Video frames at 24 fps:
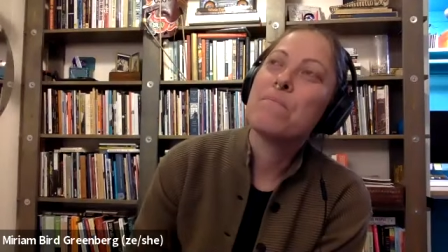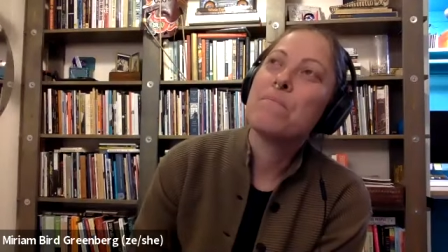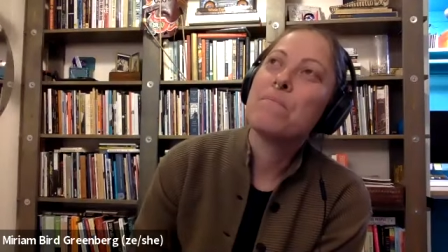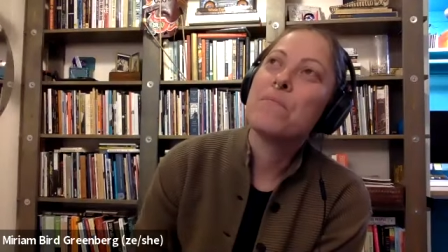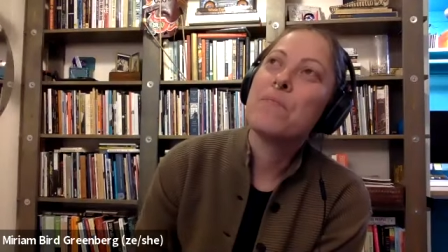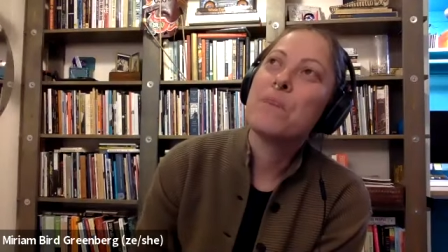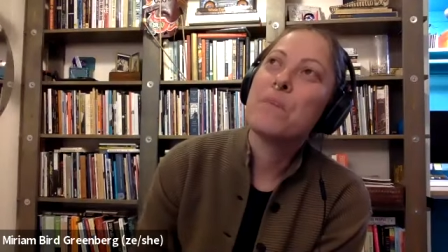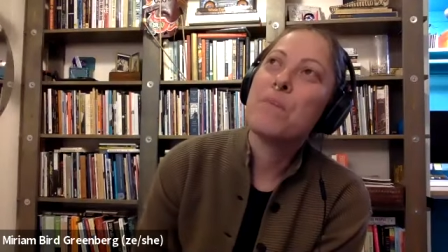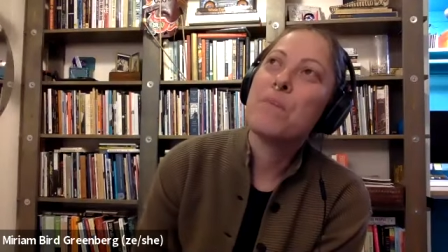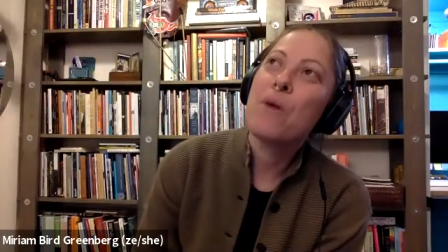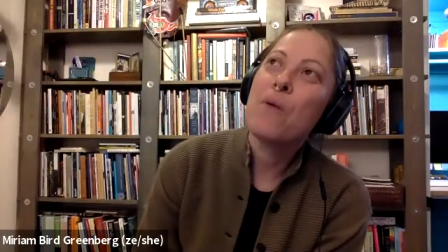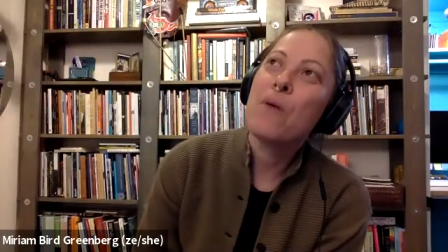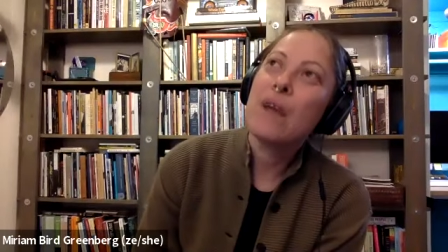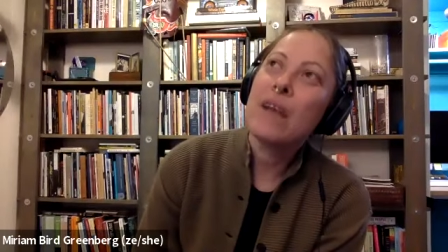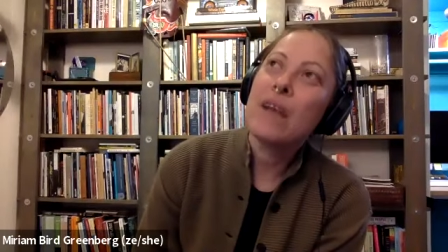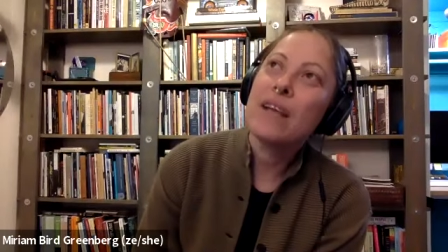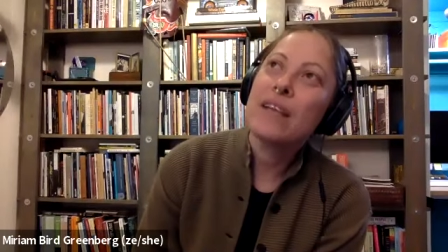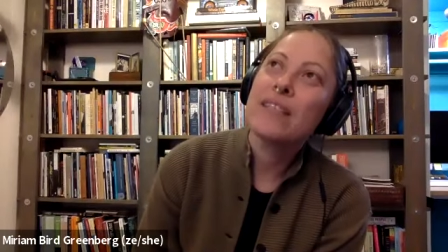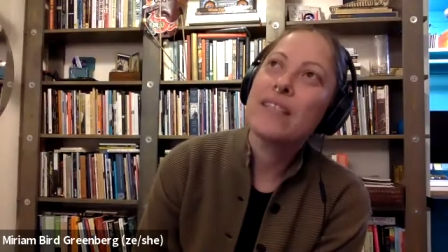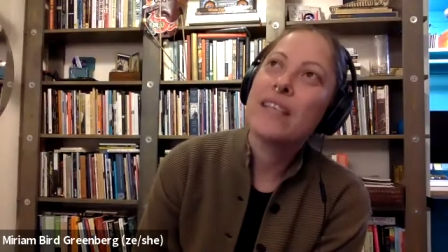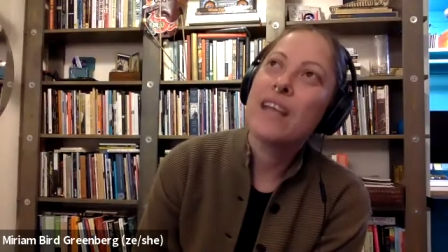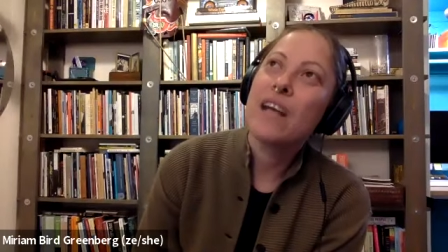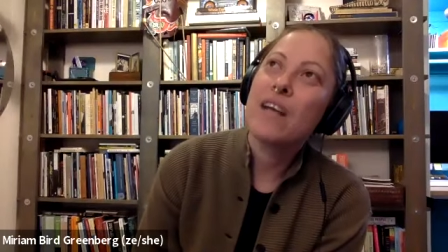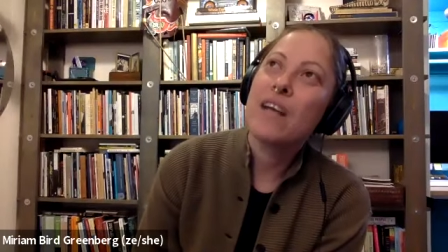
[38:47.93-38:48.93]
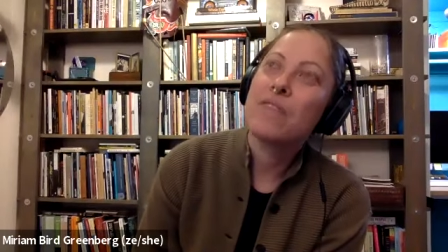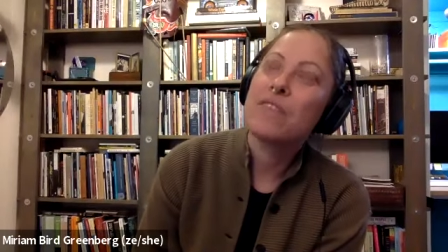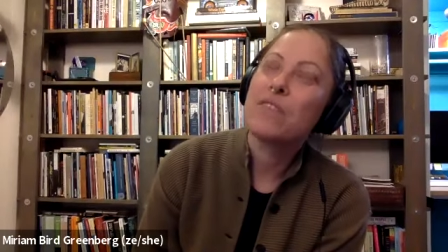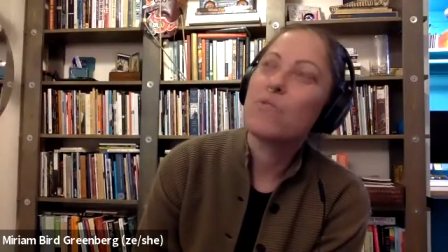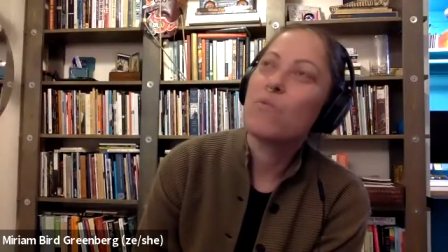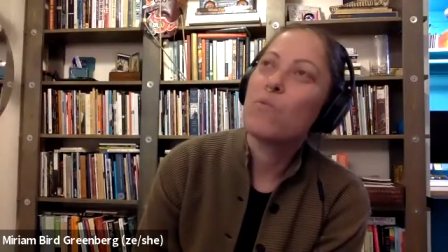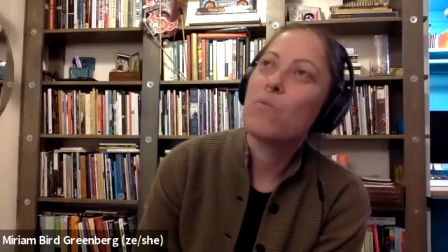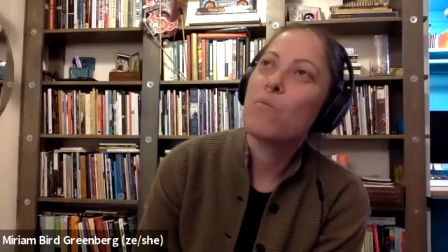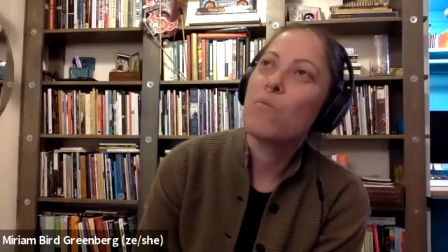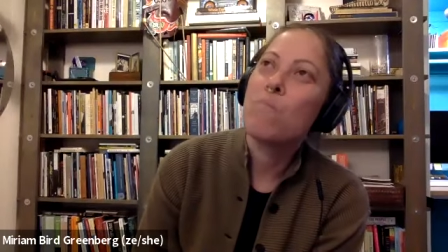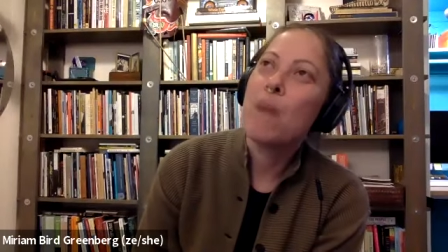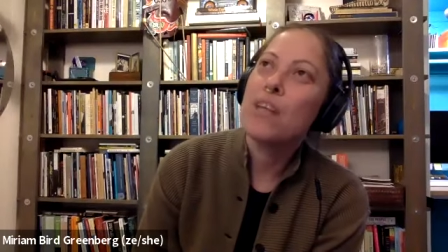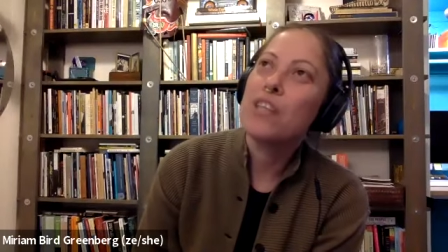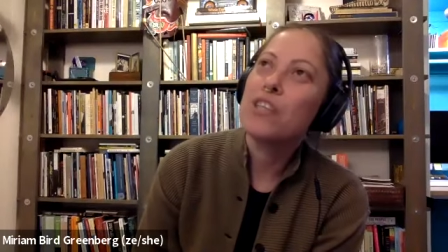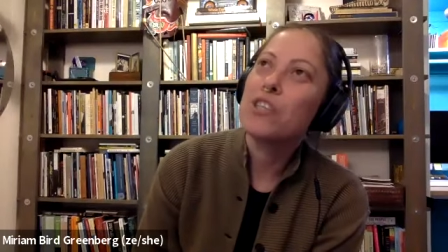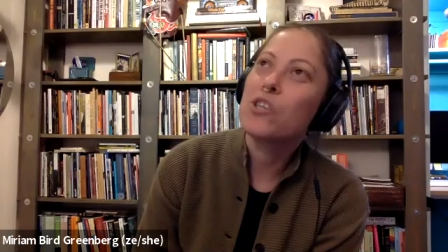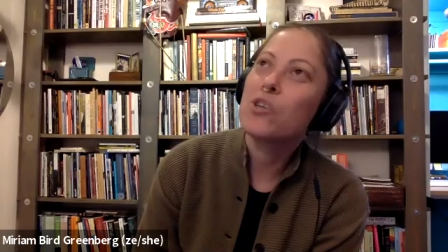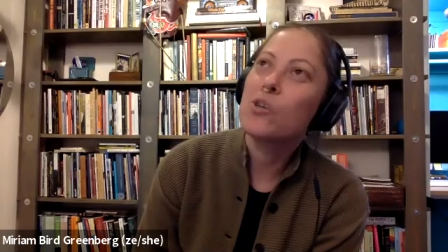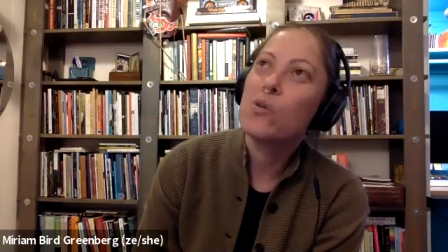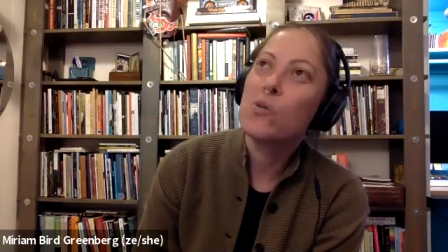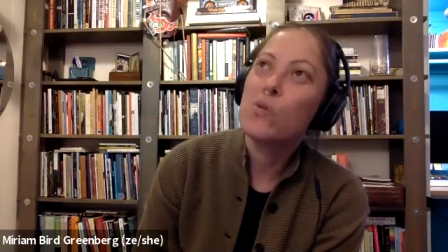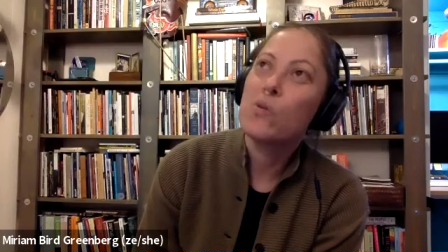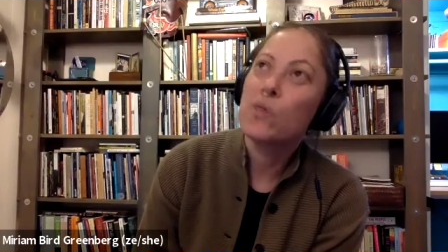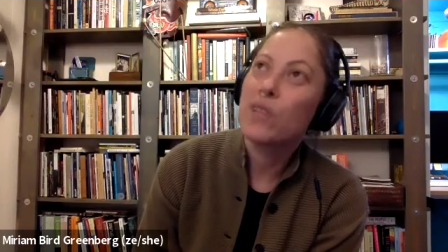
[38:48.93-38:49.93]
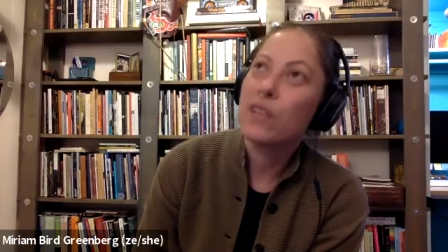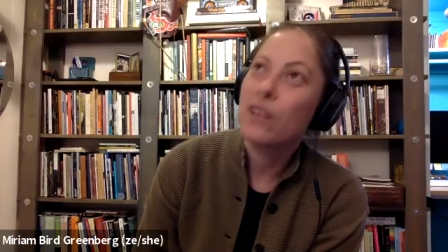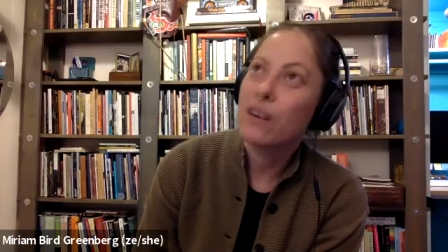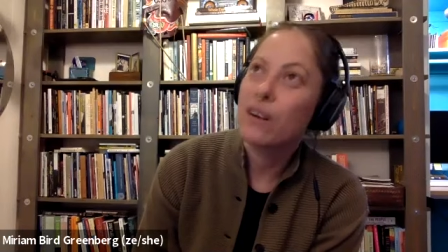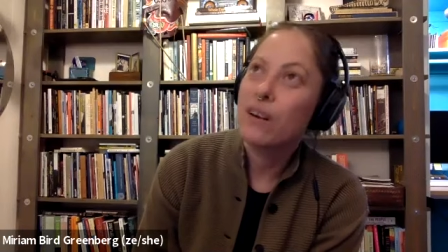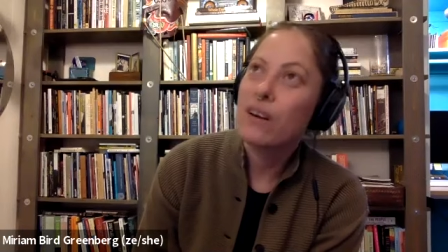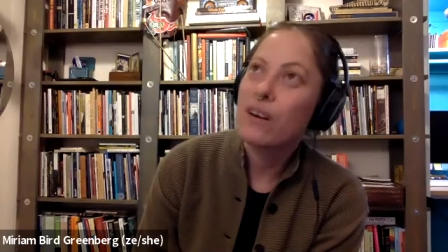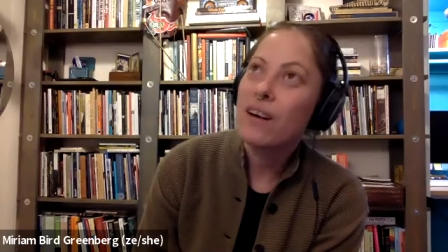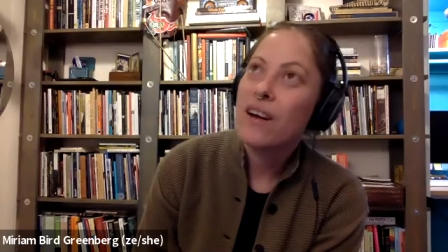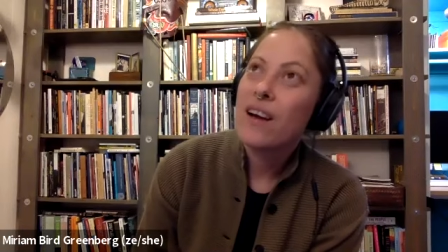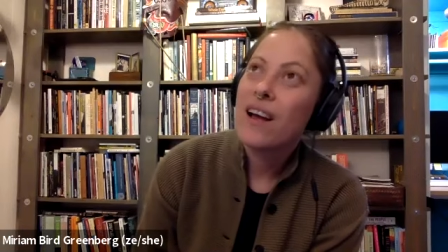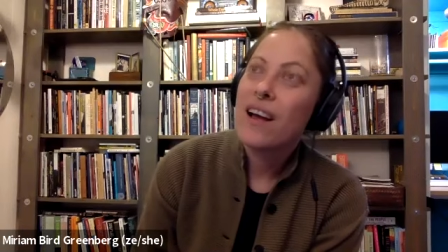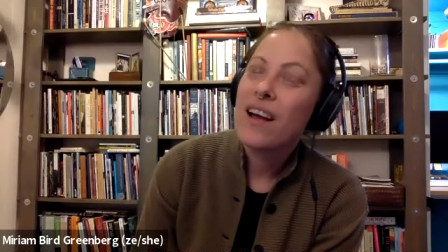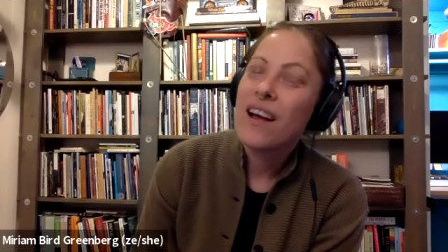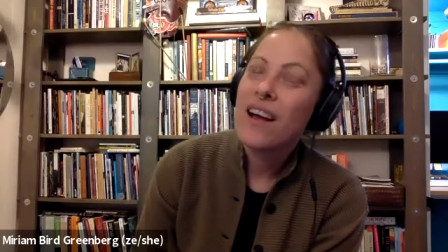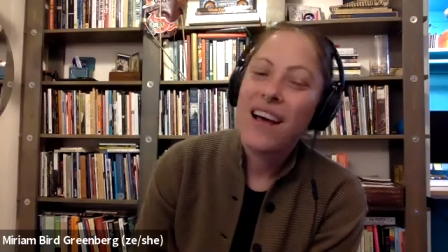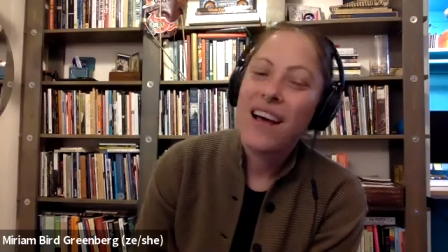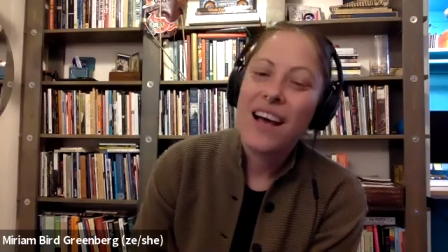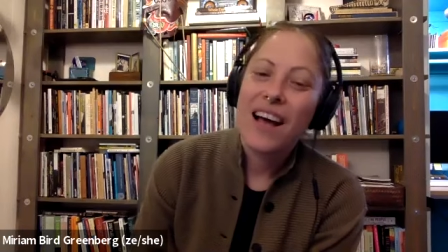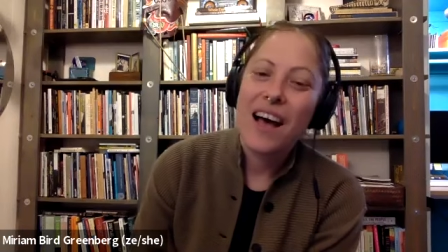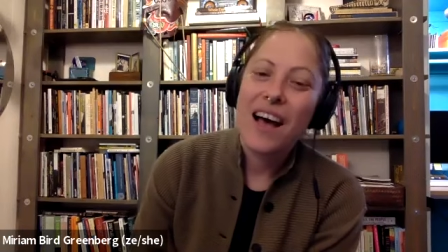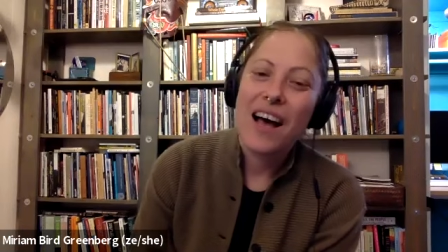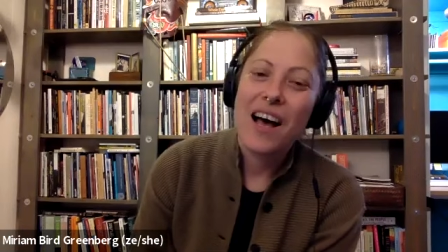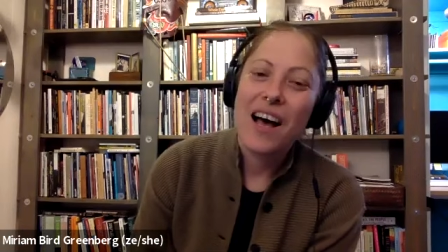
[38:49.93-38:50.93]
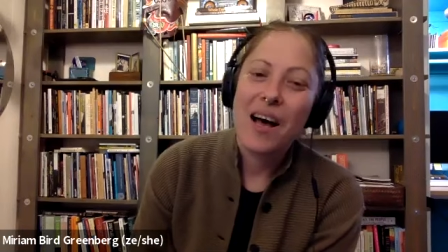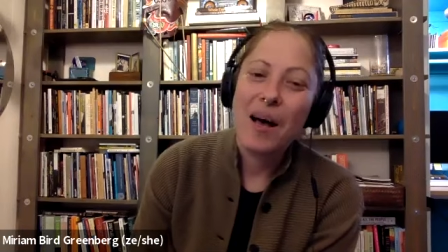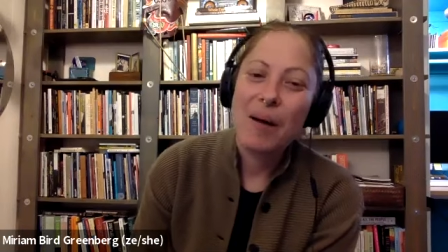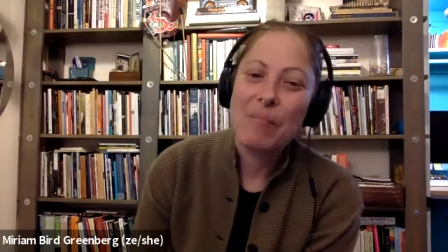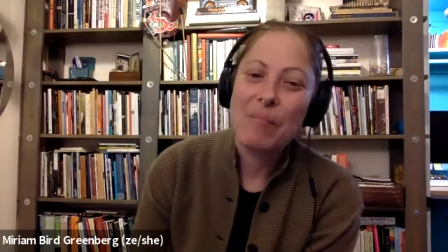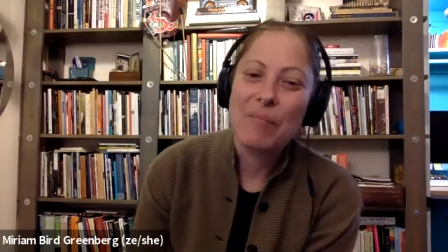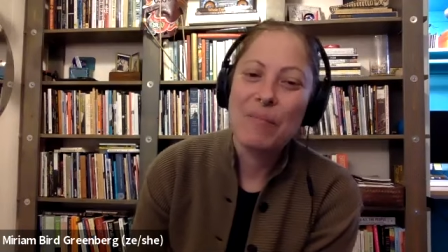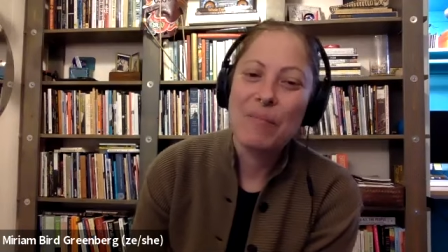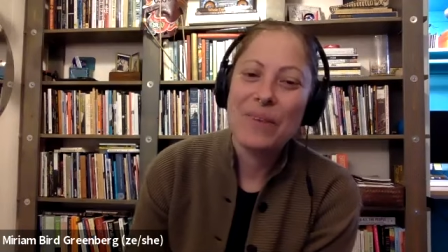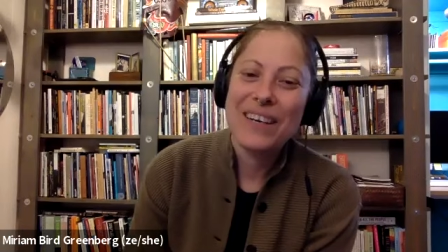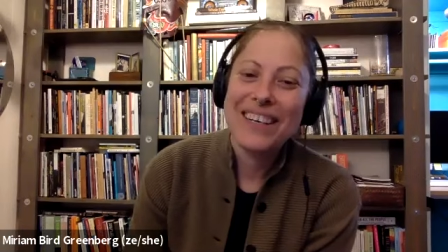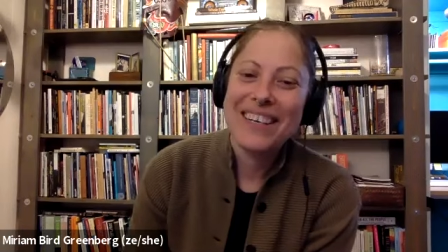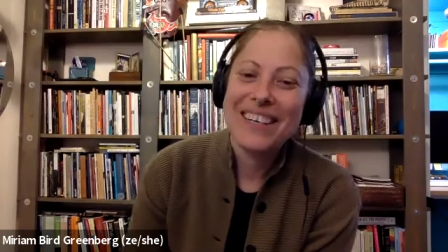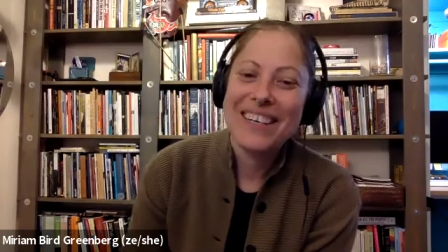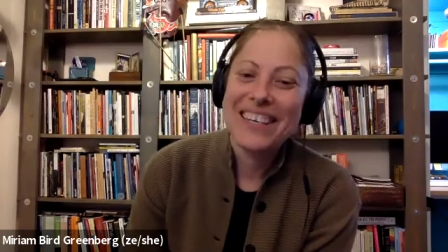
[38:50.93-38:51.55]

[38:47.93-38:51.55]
the poetic self is much cooler um,